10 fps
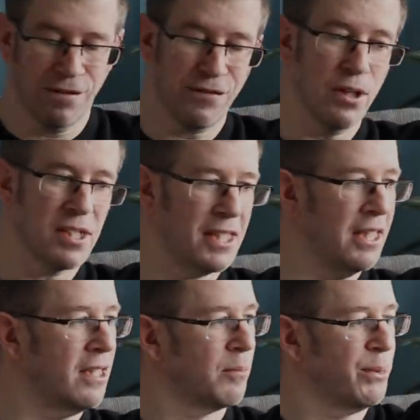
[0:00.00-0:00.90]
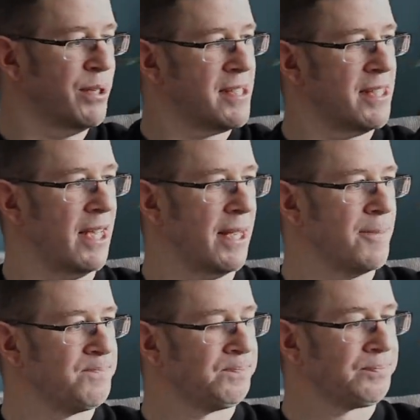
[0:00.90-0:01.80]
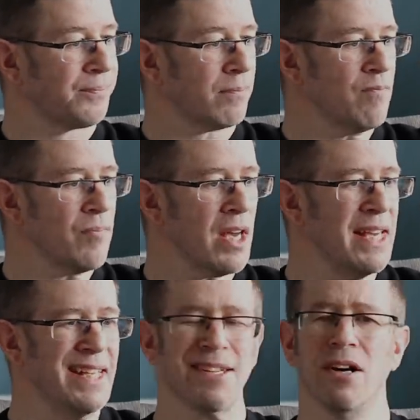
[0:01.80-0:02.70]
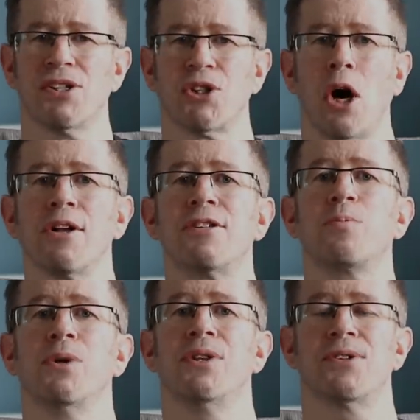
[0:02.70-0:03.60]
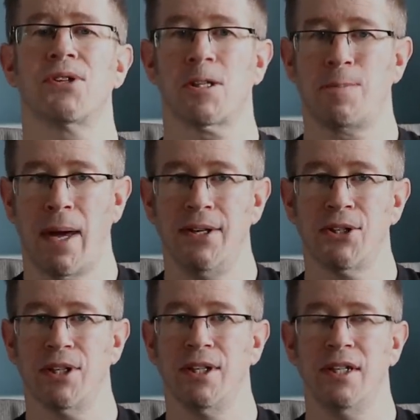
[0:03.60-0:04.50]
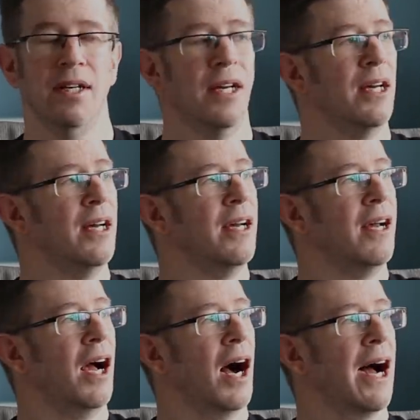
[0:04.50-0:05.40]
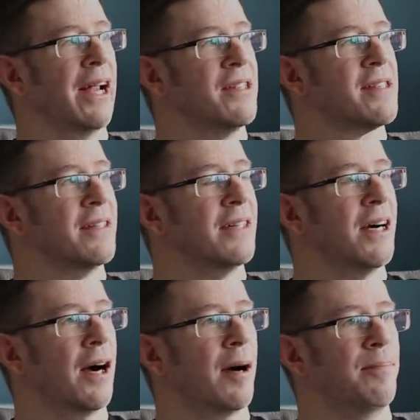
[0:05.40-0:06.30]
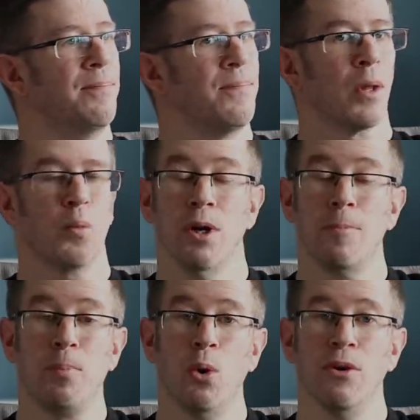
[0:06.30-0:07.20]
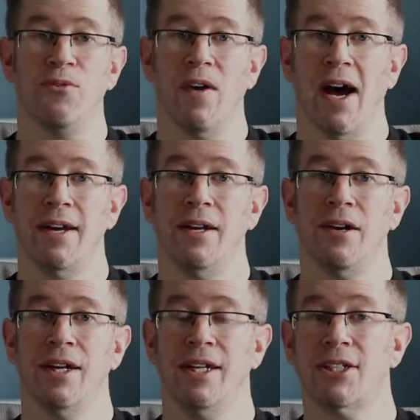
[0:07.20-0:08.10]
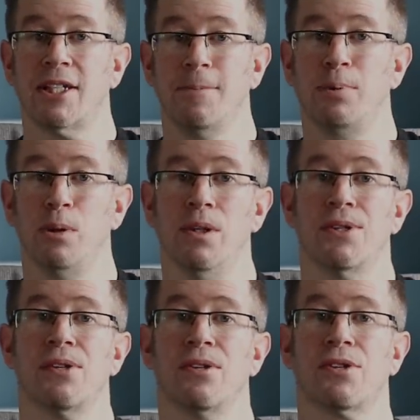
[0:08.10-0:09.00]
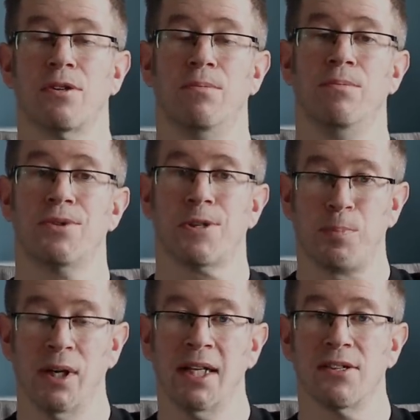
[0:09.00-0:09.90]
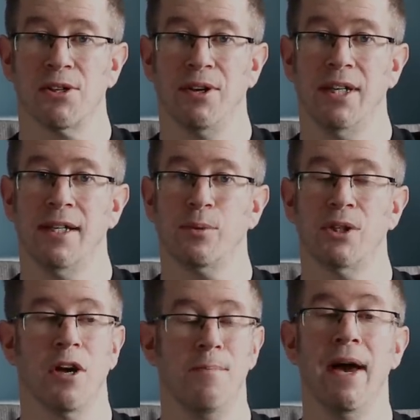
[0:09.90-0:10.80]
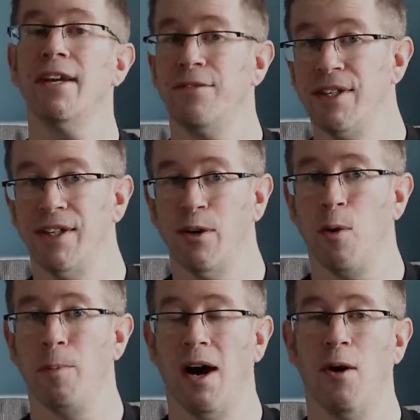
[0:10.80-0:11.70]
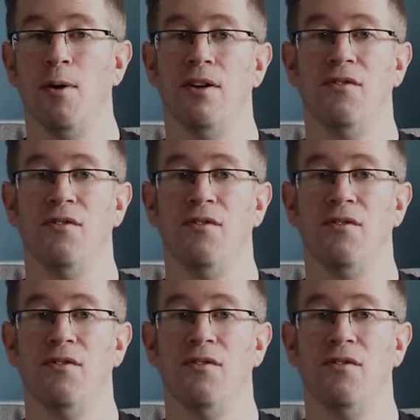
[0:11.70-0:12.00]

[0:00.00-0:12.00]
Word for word: the first thing I'm going to say is I started with the suspension. And um, when I bought the van, I initially put some springs on it, which I made a video about,